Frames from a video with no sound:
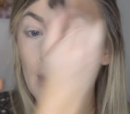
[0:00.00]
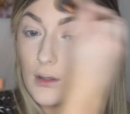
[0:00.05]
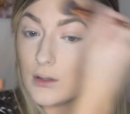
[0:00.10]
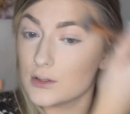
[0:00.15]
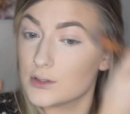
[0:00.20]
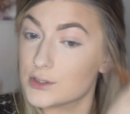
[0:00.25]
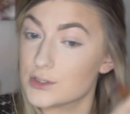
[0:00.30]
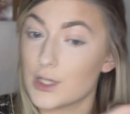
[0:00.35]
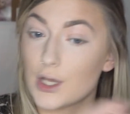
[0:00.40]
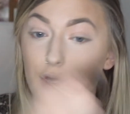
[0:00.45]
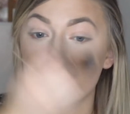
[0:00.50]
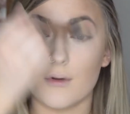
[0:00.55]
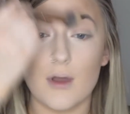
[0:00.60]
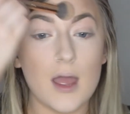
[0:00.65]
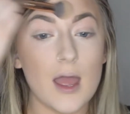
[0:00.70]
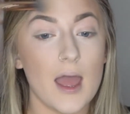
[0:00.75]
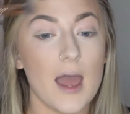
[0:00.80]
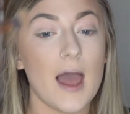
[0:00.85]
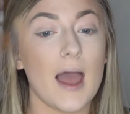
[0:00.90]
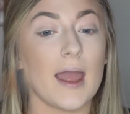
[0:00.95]
So
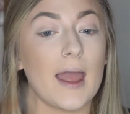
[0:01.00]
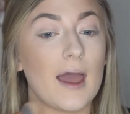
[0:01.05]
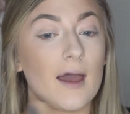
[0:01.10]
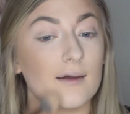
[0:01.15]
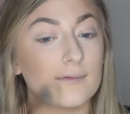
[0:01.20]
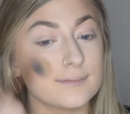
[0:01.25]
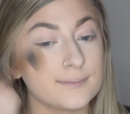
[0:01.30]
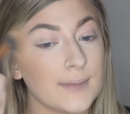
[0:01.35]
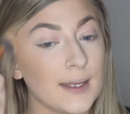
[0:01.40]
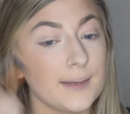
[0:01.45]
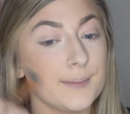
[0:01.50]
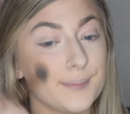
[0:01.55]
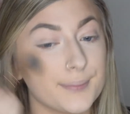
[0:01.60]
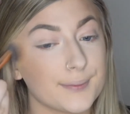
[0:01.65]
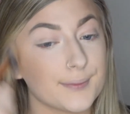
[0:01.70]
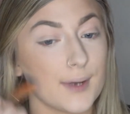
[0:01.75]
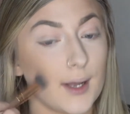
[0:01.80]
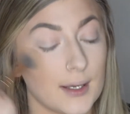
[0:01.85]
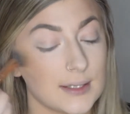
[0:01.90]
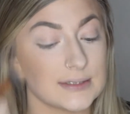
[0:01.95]
I have my
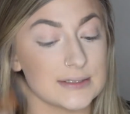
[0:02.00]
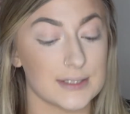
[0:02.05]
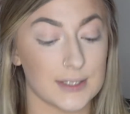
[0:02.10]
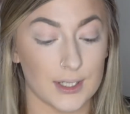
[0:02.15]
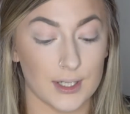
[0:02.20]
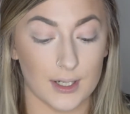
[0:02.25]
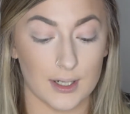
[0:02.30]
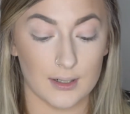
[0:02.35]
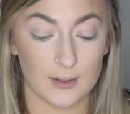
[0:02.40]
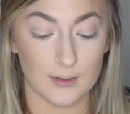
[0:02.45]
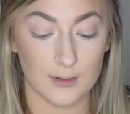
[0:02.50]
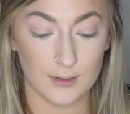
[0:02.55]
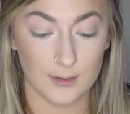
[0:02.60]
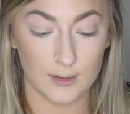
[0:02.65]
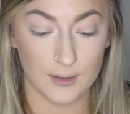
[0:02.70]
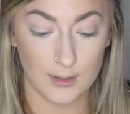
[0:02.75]
bronzer